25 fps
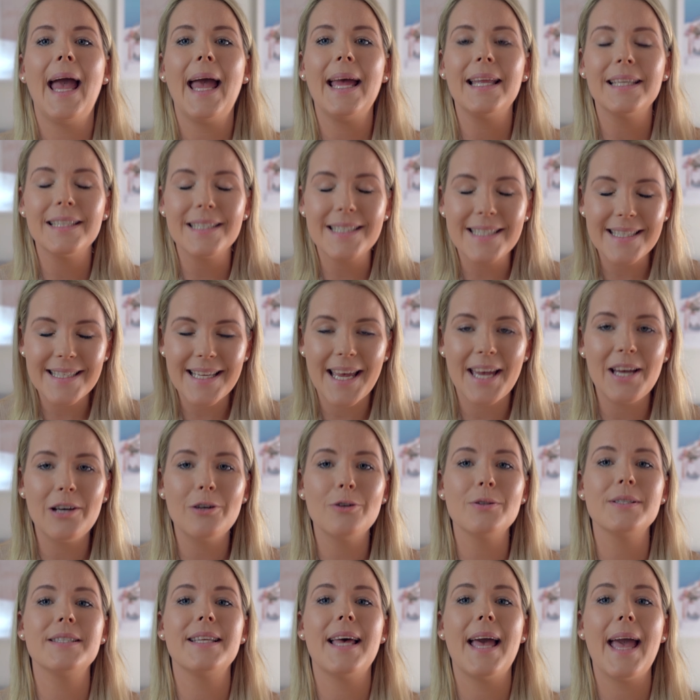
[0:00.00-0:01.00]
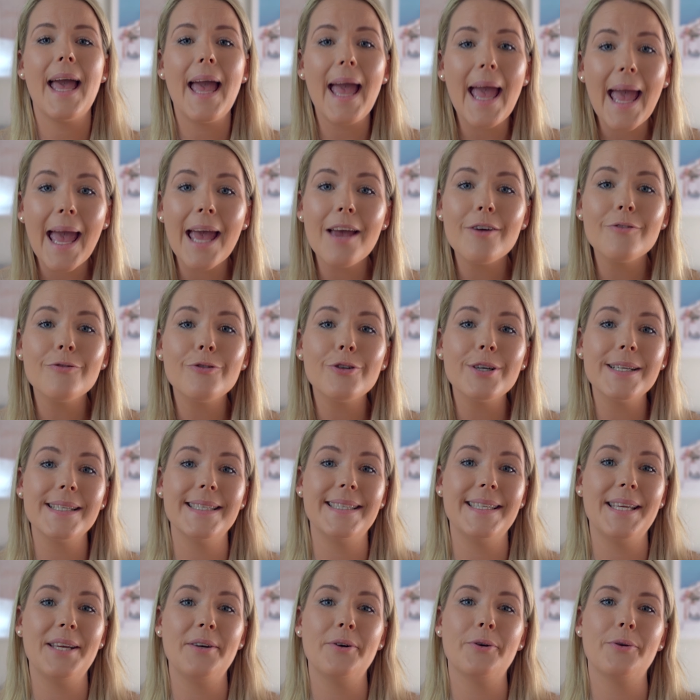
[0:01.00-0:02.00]
and sales every
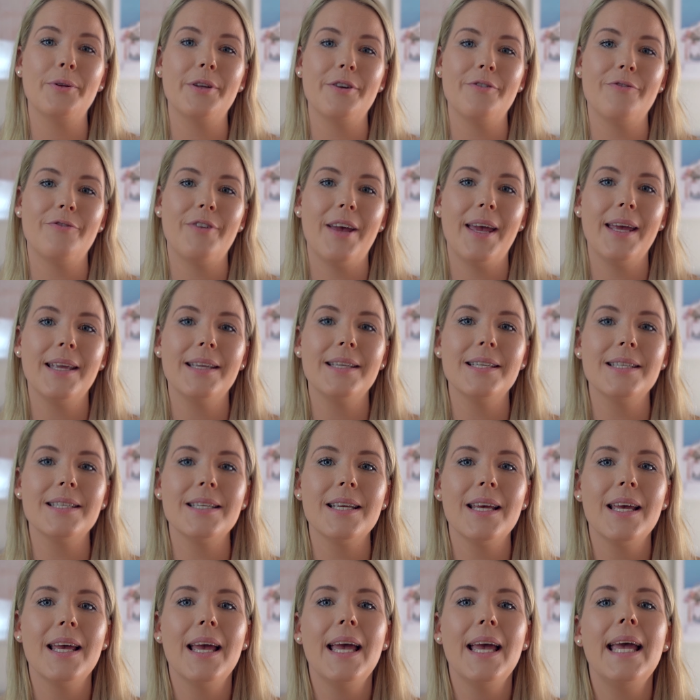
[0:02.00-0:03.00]
single event.